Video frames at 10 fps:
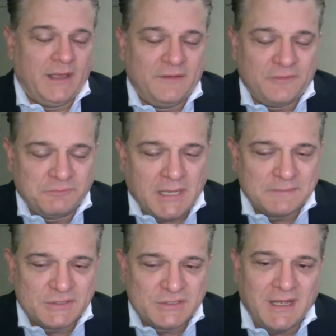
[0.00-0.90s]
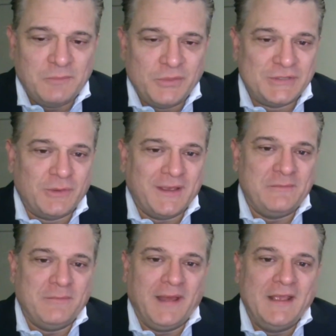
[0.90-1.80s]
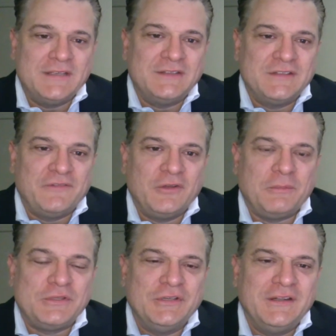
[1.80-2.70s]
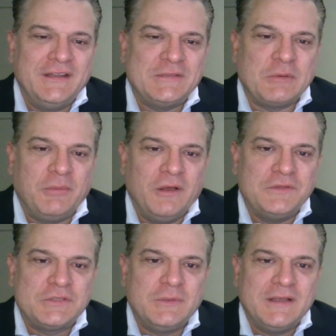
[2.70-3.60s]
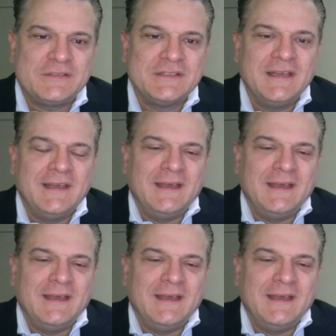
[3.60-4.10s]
from time to time, we still get amazing different opportunities proposed to us,